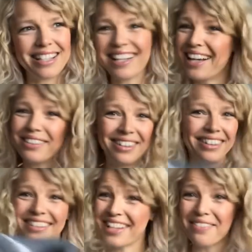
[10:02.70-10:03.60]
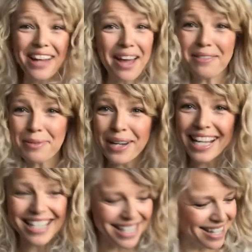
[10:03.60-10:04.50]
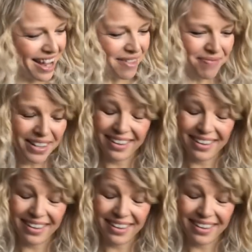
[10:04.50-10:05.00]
I don't know, it's weird, isn't it?